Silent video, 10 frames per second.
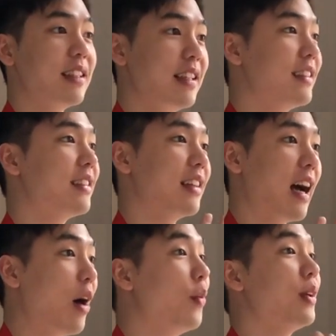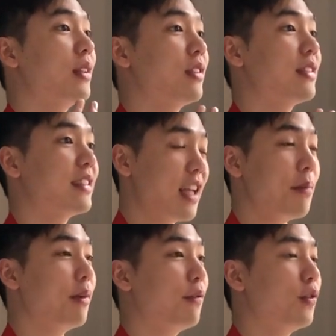is our
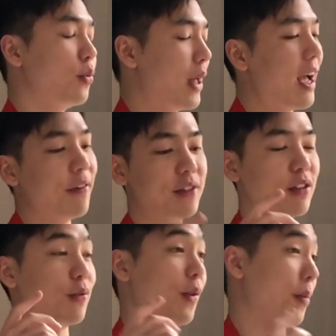staple food. We have this for